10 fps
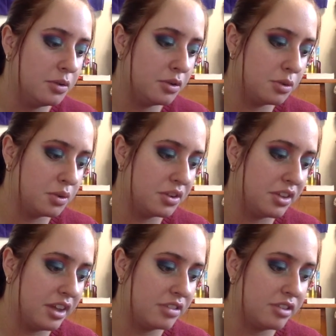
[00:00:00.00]
which was
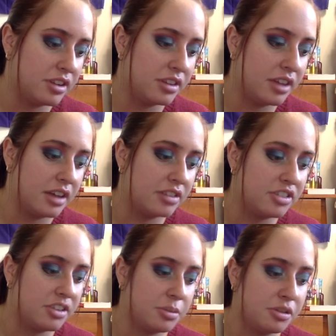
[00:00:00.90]
that
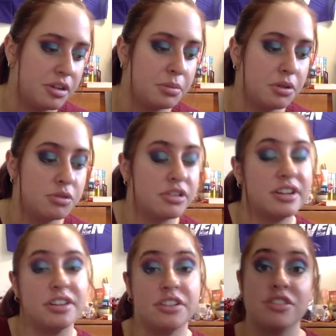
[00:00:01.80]
shimmery blue
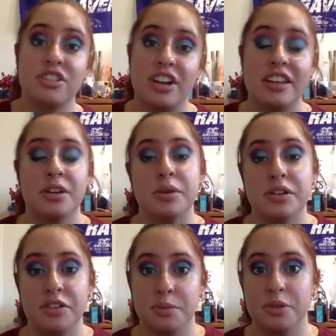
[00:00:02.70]
transition shade that
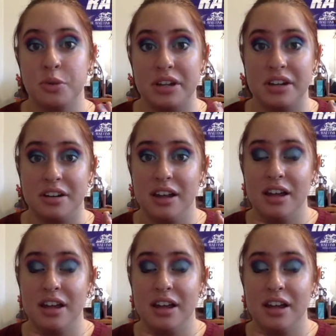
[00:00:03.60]
we used between